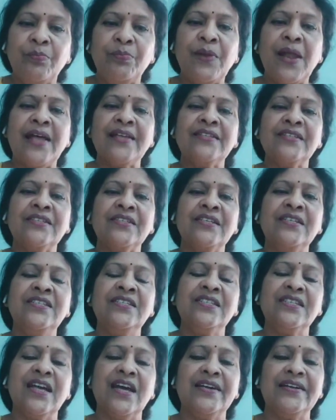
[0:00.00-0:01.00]

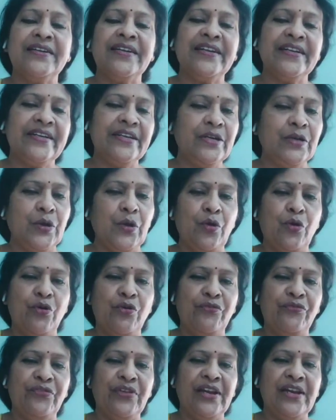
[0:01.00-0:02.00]
plastids containing
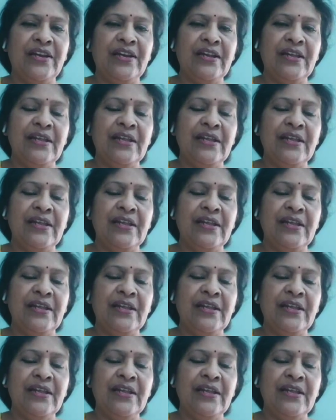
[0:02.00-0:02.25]
chlorophyll.